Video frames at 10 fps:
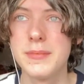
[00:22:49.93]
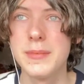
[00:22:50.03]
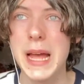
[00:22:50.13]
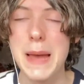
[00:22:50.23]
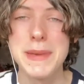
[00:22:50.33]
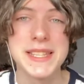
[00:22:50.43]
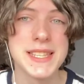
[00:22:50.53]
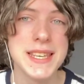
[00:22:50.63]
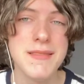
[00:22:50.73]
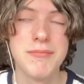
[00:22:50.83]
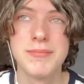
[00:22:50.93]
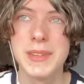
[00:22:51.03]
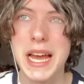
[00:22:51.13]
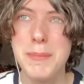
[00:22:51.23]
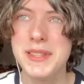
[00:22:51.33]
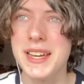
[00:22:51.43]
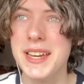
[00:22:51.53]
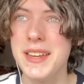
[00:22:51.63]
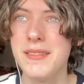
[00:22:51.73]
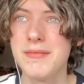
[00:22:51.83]

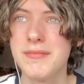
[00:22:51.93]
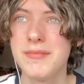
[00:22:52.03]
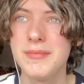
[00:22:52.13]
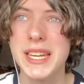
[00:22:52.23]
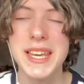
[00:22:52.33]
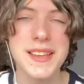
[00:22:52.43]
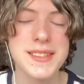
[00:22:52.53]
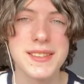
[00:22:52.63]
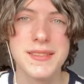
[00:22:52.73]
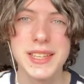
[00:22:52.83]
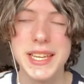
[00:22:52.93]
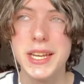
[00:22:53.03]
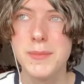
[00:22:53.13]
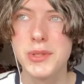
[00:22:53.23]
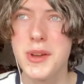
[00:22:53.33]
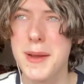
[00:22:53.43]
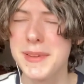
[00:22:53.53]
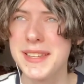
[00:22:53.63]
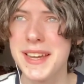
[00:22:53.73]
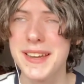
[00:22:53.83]
appetite, I guess. Eat up to your
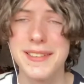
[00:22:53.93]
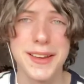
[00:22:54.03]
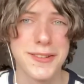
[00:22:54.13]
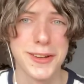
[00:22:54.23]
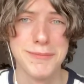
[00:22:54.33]
appetite. I don't know.